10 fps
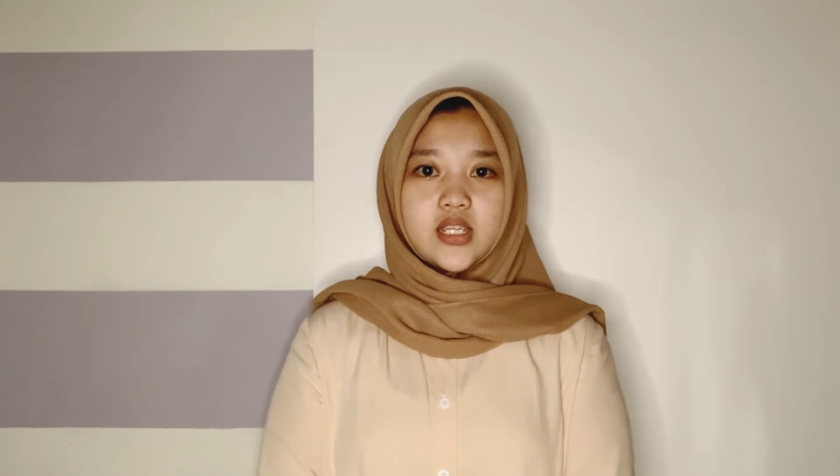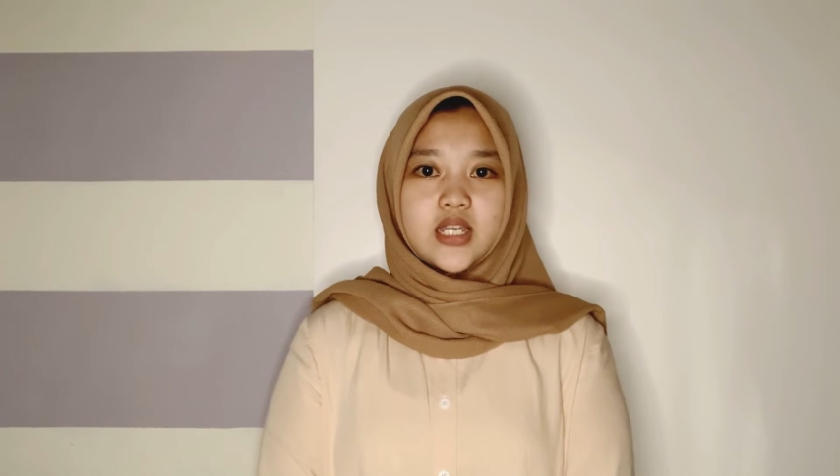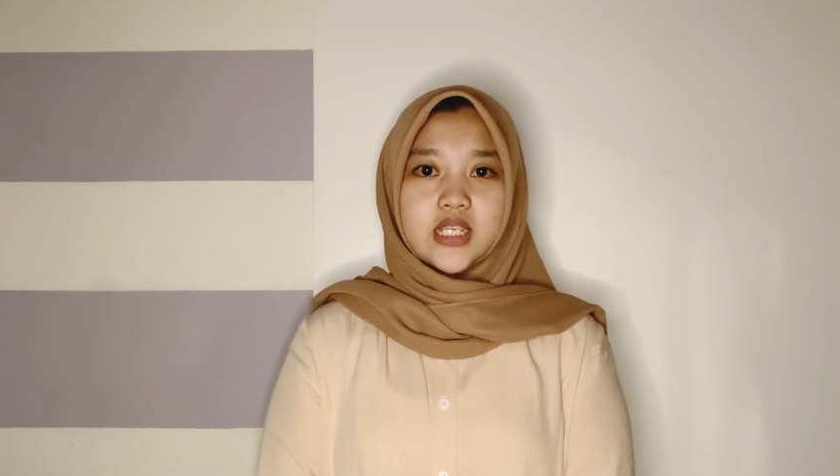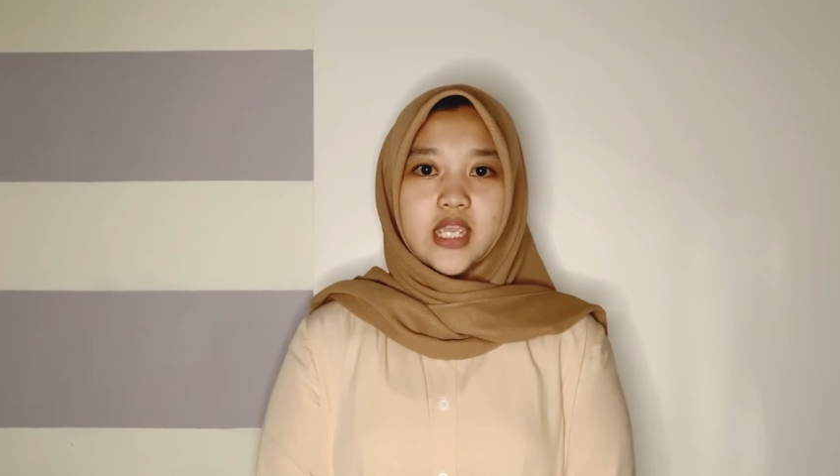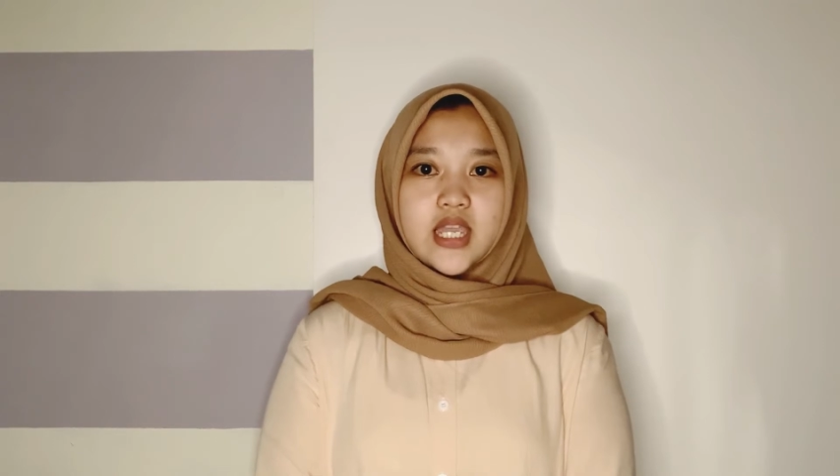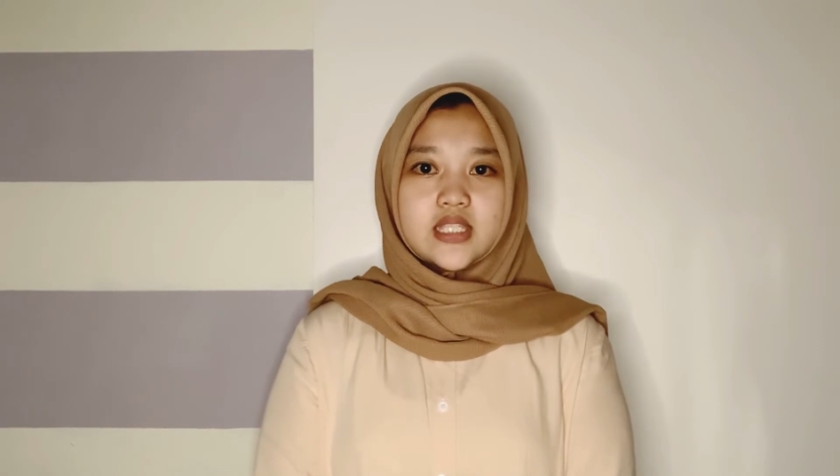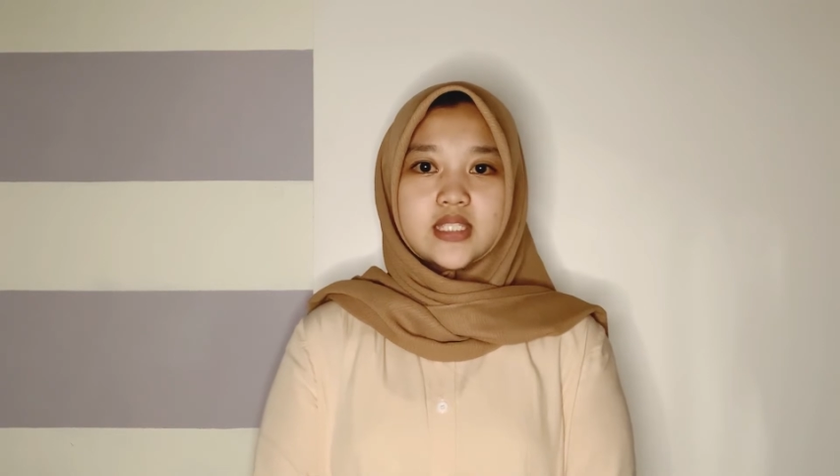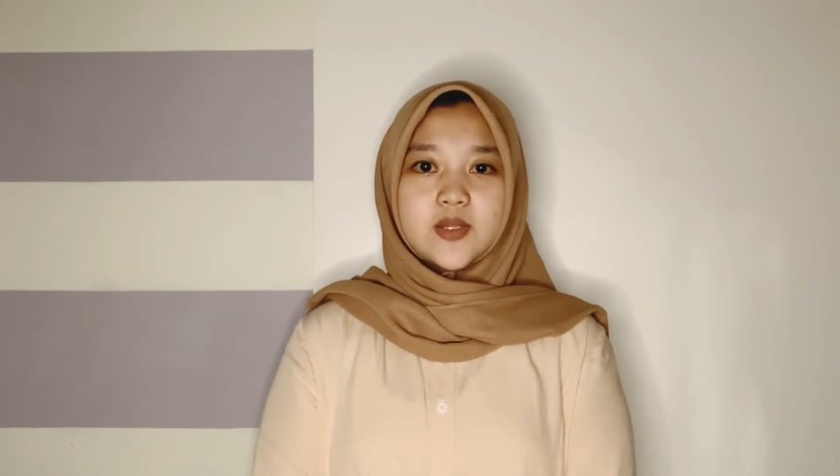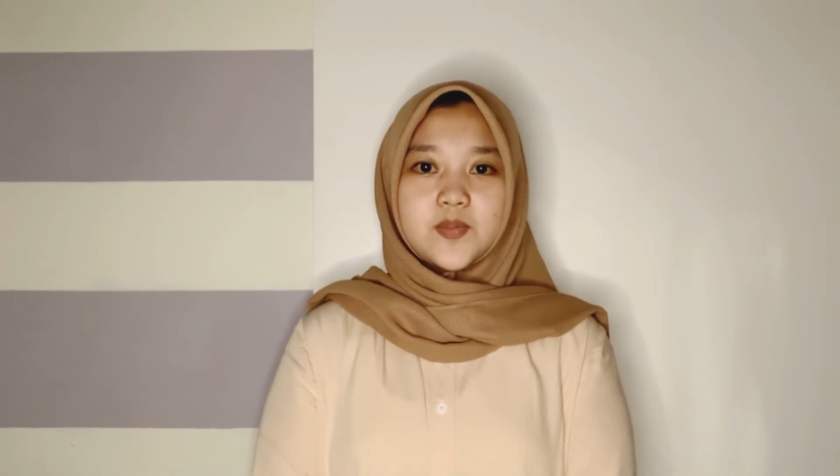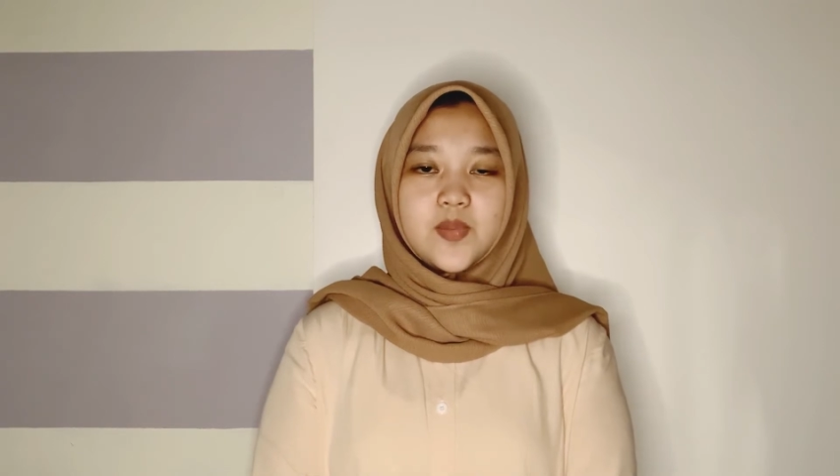against the
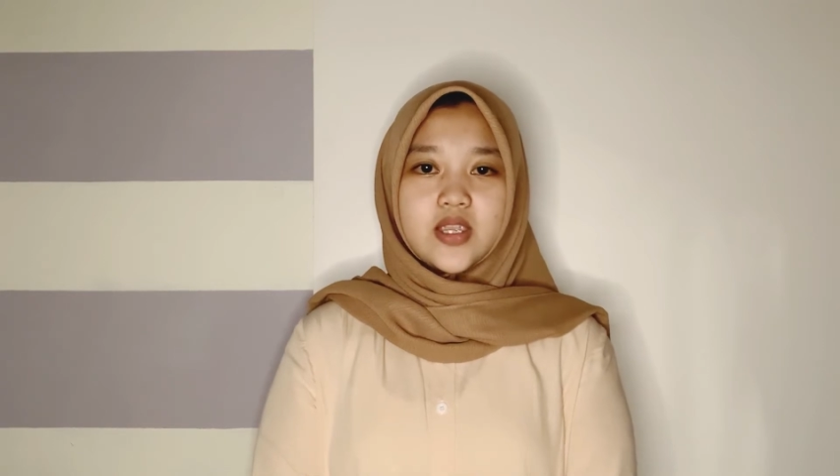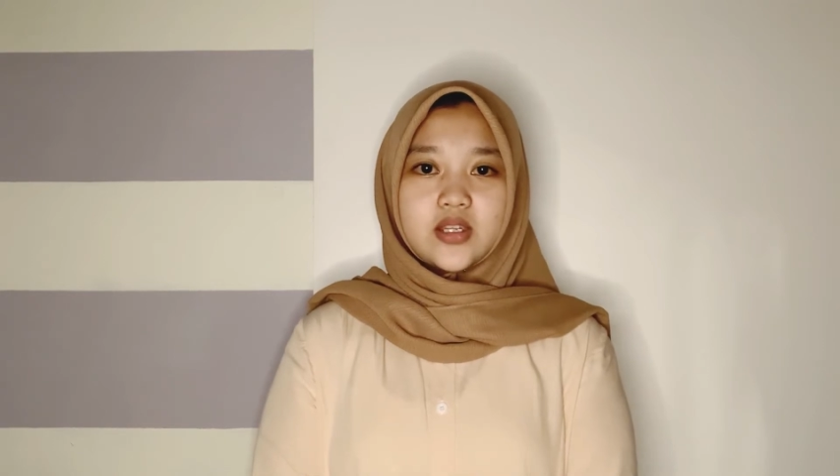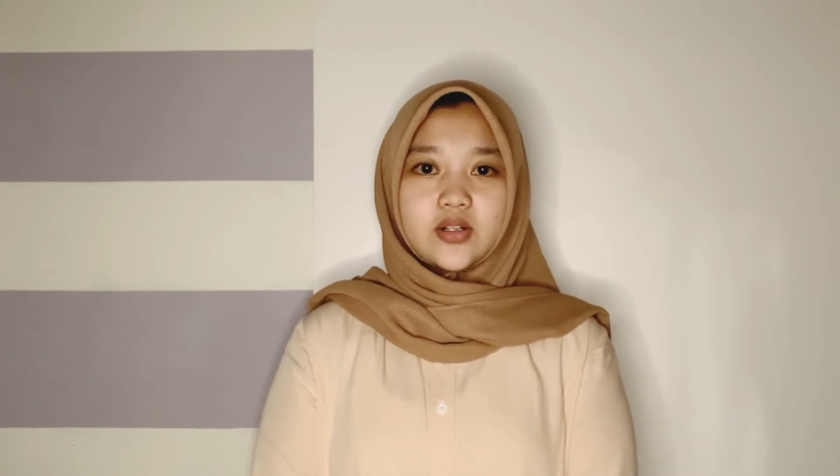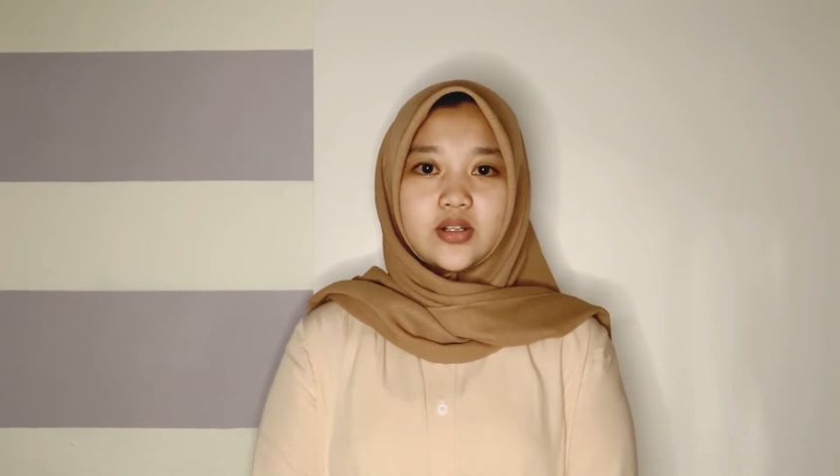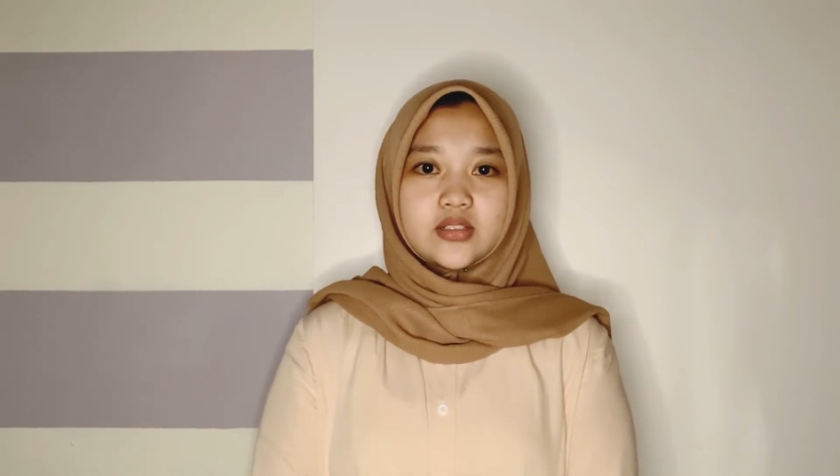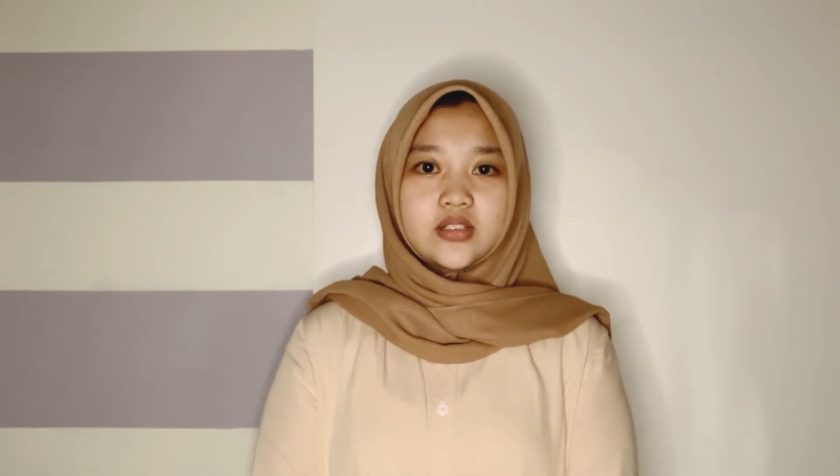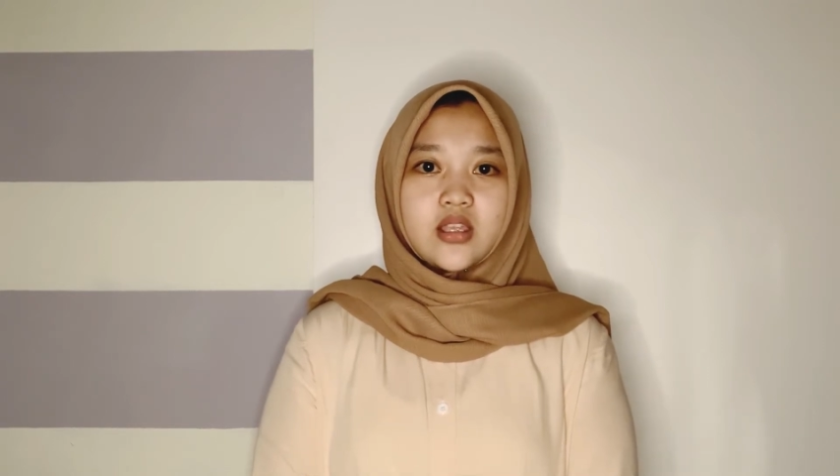background